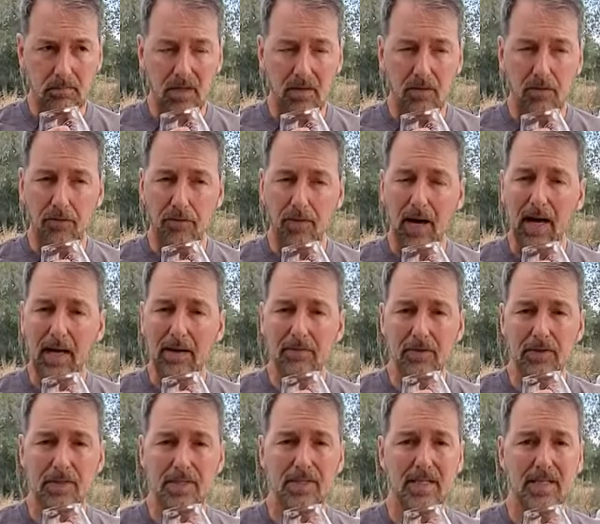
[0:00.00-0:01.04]
five
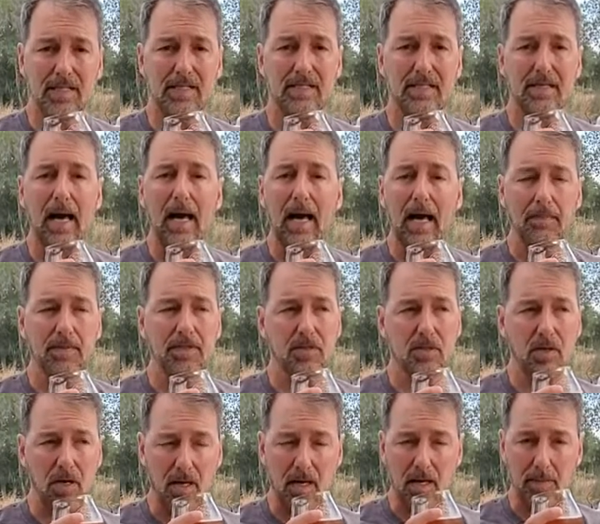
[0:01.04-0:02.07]
to six taps
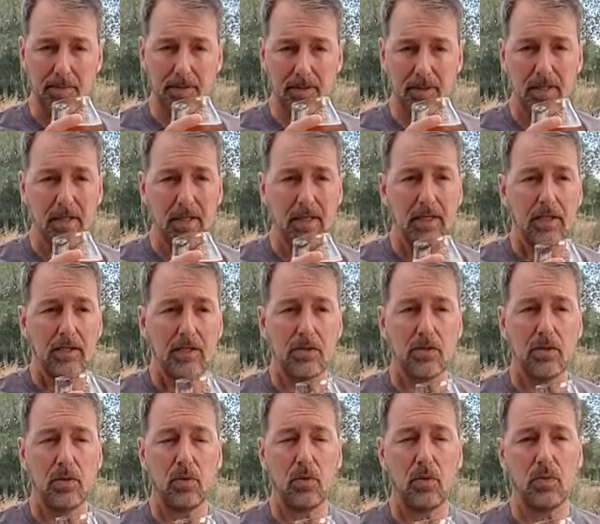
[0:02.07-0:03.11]
tops.
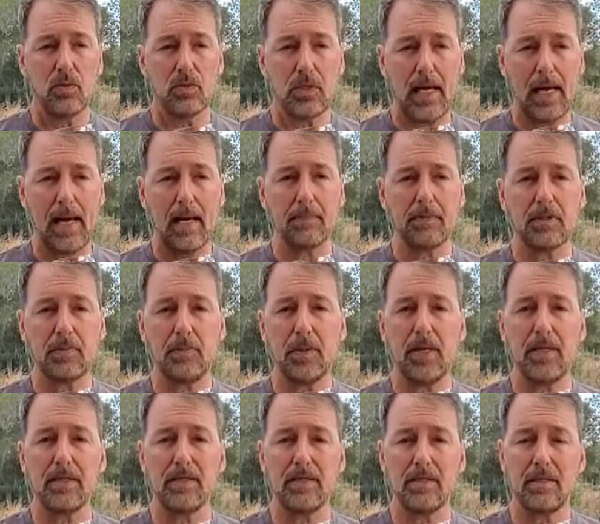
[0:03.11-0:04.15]
So tap
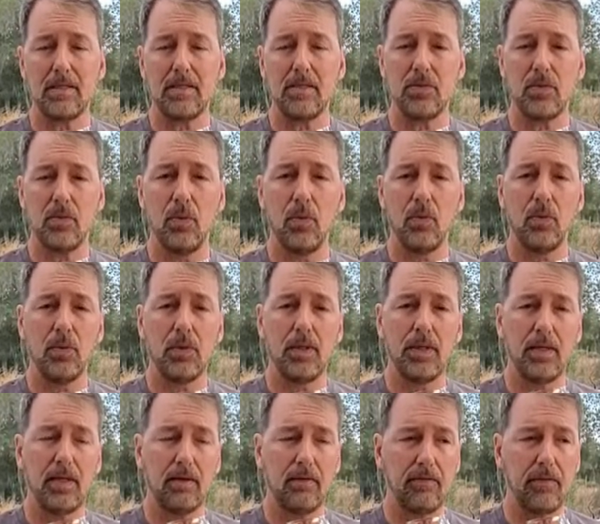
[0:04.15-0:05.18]
space is
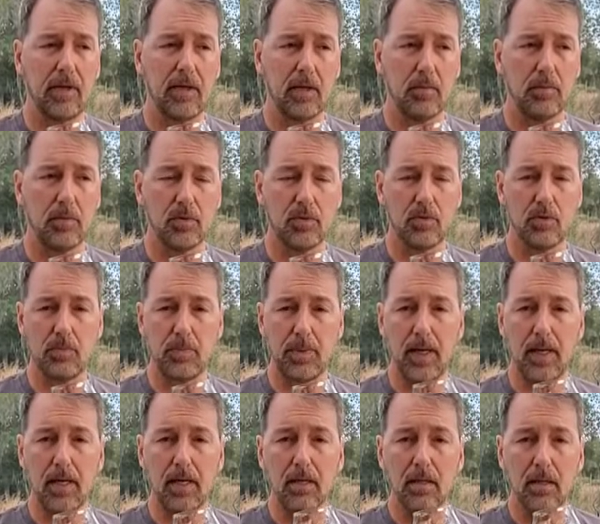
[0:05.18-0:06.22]
only available to
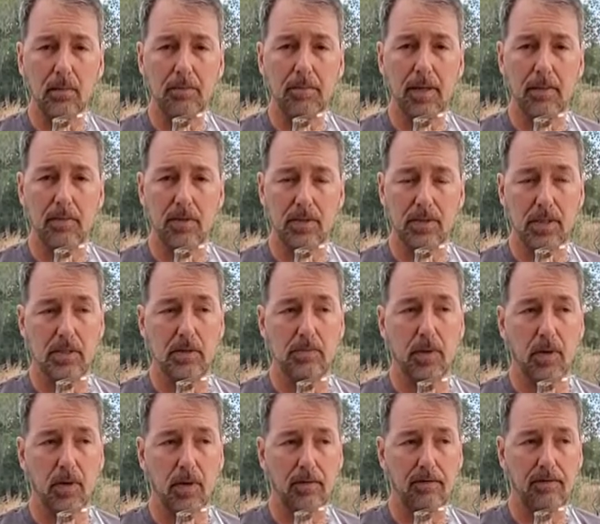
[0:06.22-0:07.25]
paying club members. That's
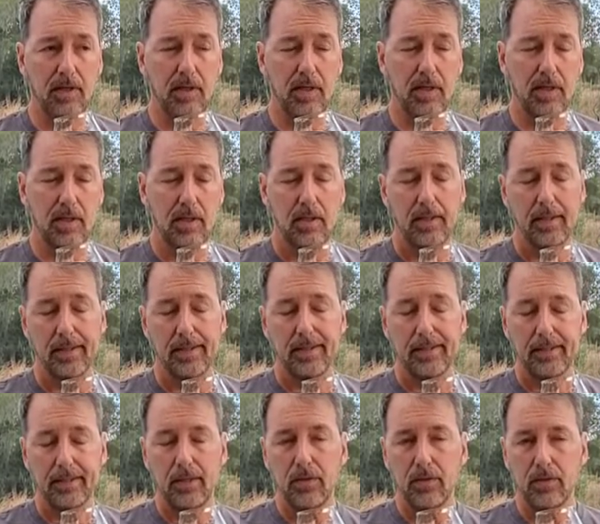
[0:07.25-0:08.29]
part of the,
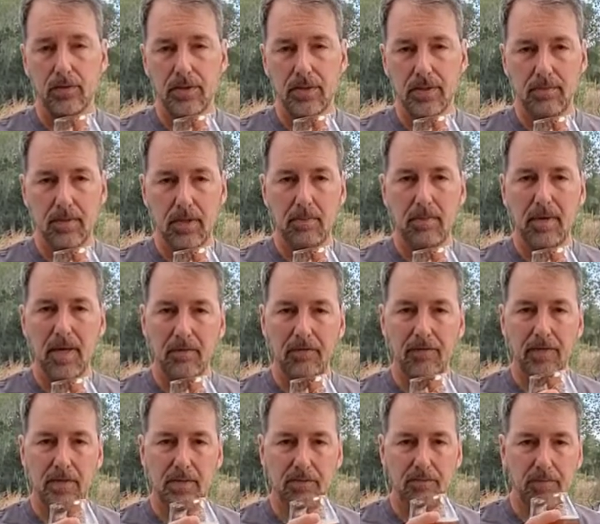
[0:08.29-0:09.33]
you know, some of the
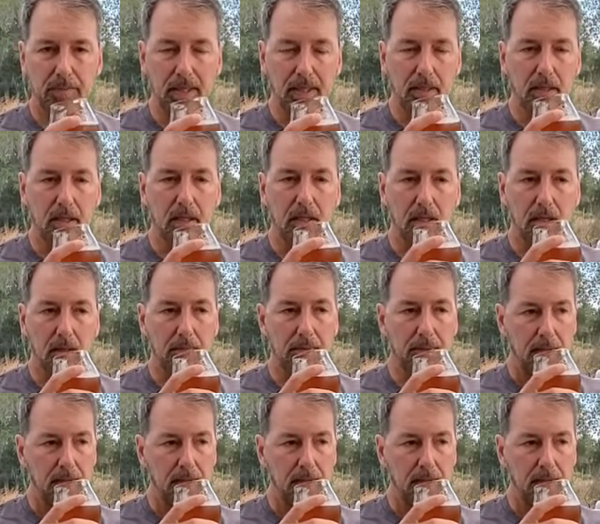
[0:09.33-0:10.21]
benefits of being a club